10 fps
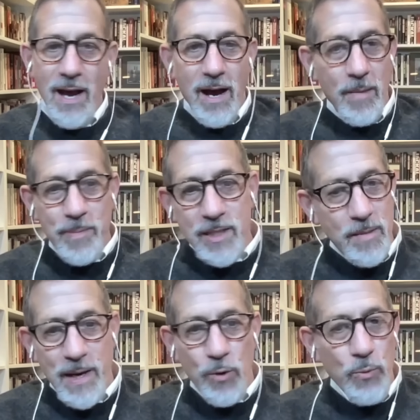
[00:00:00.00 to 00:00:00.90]
up until
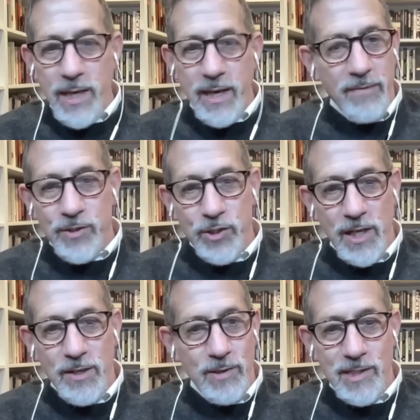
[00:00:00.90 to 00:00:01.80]
about a week after
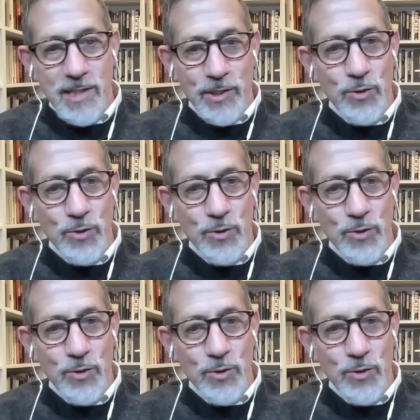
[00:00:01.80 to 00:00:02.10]
January 6,